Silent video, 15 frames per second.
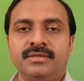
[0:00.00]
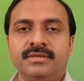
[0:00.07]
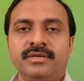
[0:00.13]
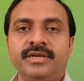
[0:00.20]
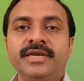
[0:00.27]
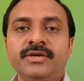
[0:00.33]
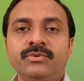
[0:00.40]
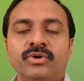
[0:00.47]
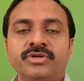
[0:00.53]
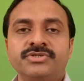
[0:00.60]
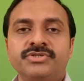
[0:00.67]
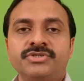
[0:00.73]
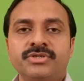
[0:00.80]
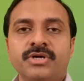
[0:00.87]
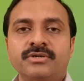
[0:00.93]
Lenny was
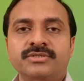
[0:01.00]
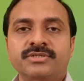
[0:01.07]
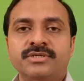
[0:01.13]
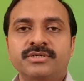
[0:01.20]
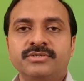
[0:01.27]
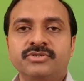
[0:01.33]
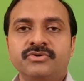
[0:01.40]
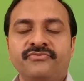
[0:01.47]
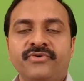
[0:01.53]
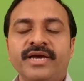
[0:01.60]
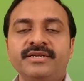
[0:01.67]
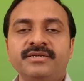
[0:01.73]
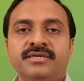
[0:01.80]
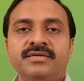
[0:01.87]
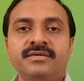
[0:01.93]
shocked to
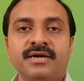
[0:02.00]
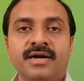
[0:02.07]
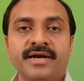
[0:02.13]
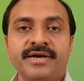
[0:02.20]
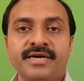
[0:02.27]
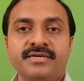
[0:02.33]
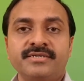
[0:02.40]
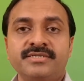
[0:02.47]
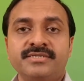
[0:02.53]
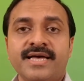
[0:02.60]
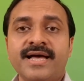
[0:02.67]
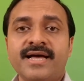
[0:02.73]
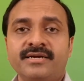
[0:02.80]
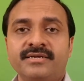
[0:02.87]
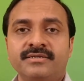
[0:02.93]
find her ayah
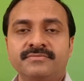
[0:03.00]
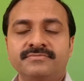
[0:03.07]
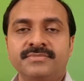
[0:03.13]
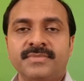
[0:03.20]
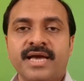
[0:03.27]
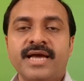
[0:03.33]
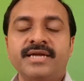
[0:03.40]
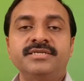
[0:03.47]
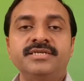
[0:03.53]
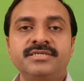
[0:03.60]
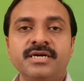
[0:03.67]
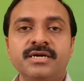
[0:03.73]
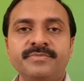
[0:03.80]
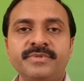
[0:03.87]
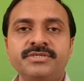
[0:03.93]
sad and
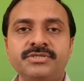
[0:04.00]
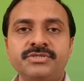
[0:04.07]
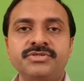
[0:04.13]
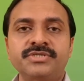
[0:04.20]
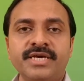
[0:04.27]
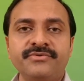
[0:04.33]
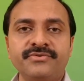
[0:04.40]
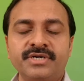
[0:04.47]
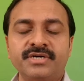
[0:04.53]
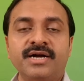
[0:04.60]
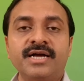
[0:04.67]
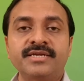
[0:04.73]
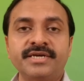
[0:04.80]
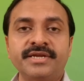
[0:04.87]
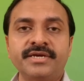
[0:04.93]
determines to save her
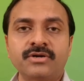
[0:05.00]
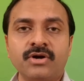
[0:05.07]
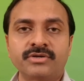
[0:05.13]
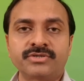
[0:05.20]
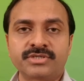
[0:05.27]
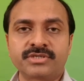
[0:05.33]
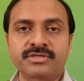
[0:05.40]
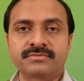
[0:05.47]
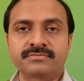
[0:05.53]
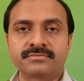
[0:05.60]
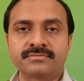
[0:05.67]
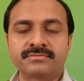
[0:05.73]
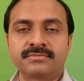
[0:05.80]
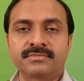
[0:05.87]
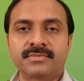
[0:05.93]
at any cost.
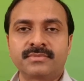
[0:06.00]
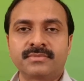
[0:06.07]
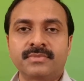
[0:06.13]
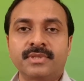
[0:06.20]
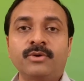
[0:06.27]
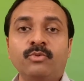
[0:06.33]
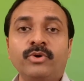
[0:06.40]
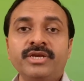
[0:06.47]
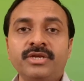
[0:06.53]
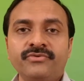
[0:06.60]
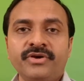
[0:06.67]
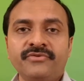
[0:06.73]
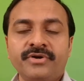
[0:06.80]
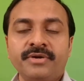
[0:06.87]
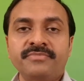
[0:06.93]
They went
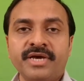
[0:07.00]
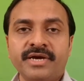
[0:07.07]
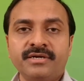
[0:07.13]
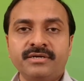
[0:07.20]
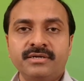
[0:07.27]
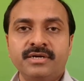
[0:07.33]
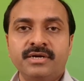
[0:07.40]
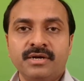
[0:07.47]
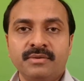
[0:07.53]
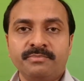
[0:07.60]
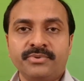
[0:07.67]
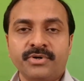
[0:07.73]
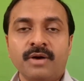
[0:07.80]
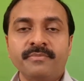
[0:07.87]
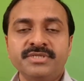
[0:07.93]
away from there,
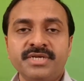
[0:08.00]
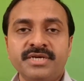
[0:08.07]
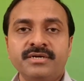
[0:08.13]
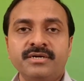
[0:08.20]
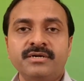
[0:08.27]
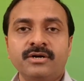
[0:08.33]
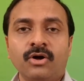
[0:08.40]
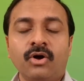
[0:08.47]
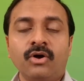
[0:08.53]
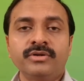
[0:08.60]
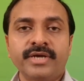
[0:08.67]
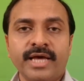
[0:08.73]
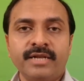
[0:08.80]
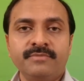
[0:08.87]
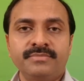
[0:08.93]
promising her all
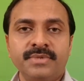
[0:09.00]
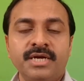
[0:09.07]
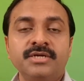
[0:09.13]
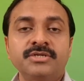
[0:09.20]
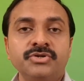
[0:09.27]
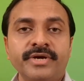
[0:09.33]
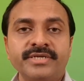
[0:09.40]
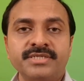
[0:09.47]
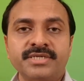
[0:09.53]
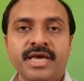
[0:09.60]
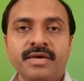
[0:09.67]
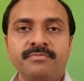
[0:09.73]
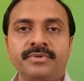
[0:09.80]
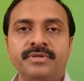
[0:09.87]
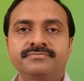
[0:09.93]
help to escape.